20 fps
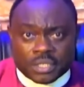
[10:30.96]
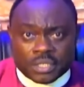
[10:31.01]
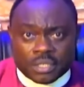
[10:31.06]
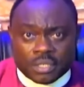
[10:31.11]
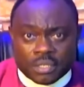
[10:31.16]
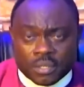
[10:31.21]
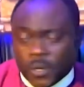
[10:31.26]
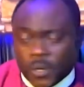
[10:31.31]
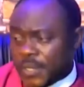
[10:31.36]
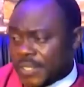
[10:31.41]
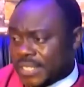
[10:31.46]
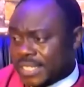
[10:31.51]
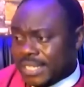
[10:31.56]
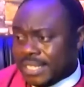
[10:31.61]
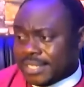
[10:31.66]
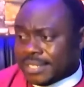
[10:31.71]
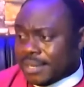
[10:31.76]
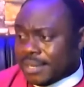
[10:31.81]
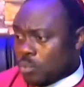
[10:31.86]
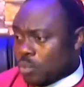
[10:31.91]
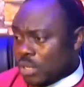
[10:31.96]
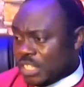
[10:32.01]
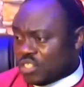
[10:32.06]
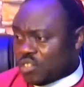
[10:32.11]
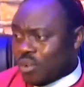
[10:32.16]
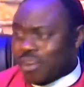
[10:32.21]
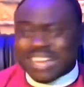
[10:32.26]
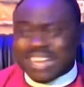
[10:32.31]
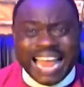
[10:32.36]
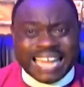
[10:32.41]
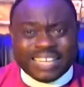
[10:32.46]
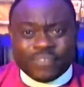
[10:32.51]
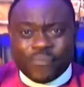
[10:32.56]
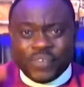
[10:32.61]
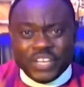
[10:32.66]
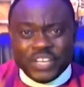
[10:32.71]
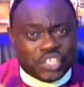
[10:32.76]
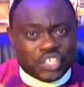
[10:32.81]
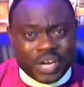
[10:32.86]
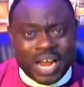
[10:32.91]
Or is it what is called
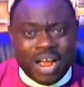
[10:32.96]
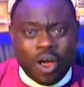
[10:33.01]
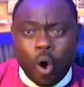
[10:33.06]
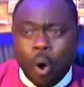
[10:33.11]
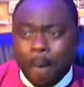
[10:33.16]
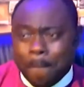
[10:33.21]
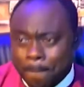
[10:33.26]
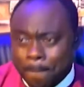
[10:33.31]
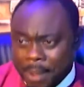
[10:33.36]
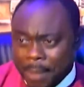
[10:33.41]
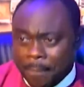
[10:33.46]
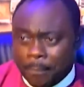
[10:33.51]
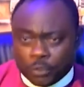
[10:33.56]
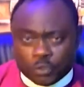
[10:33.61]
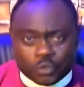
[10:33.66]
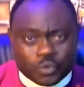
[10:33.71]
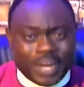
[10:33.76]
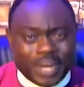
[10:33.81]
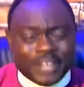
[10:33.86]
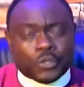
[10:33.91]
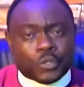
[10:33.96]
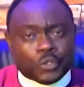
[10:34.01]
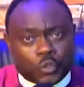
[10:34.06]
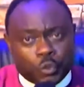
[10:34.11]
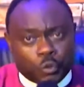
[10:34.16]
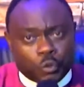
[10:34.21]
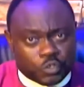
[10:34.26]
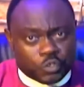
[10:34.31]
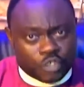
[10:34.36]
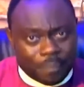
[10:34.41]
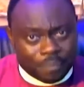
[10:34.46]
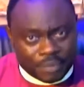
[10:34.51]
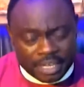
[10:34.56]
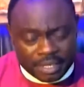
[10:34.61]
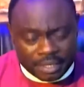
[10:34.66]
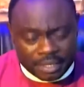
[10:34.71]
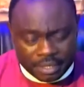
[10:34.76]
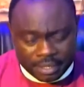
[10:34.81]
adventure, or people trying to do something?